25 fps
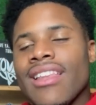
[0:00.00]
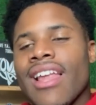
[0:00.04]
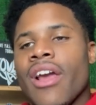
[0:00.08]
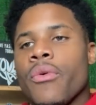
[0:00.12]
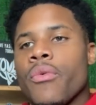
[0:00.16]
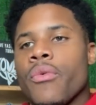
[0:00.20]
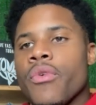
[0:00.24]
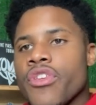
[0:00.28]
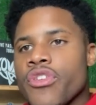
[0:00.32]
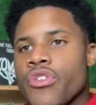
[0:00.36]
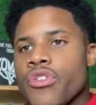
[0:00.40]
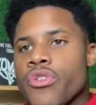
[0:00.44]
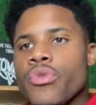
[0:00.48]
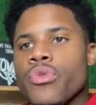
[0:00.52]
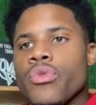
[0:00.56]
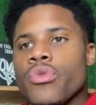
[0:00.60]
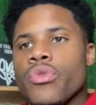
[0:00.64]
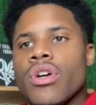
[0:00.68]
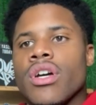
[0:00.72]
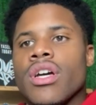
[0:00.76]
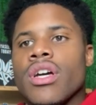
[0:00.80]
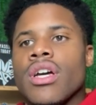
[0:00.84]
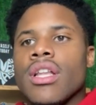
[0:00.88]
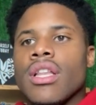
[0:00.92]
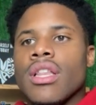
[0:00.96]
Like when
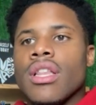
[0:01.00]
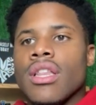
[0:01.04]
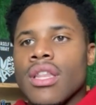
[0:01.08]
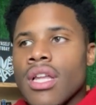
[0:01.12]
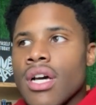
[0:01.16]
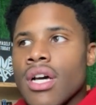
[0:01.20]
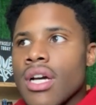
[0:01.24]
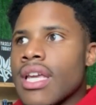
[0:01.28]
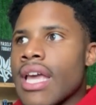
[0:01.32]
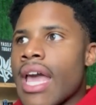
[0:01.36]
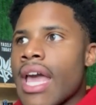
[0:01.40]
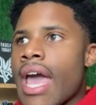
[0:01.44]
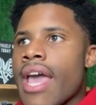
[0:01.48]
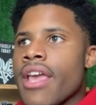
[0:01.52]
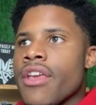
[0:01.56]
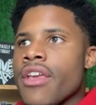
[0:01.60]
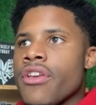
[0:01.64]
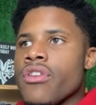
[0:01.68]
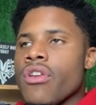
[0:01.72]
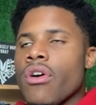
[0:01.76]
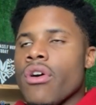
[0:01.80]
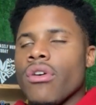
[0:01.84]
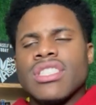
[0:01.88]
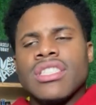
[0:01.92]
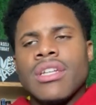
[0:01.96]
you look at,
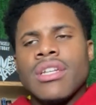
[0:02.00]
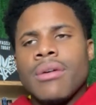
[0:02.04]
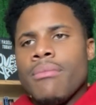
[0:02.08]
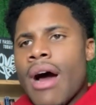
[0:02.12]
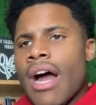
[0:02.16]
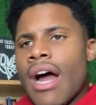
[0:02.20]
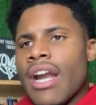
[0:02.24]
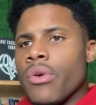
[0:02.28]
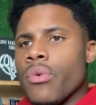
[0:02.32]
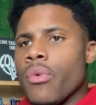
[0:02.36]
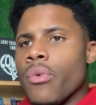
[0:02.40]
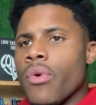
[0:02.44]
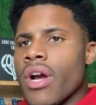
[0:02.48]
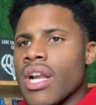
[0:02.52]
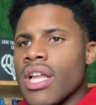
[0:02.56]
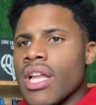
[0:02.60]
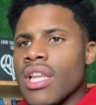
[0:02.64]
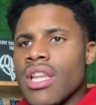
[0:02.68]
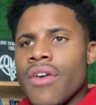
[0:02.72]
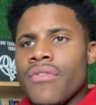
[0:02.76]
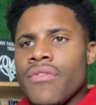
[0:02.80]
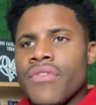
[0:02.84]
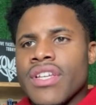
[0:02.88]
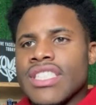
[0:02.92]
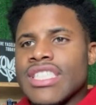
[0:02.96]
somebody wearing a
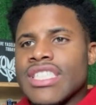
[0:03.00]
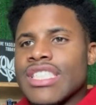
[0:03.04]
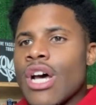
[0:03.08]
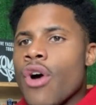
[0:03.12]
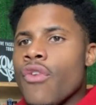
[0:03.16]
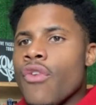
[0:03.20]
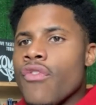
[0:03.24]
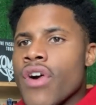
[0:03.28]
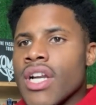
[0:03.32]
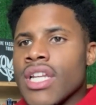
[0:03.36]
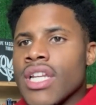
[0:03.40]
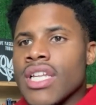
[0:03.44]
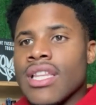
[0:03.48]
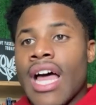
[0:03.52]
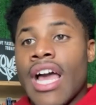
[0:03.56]
love yourself hoodie,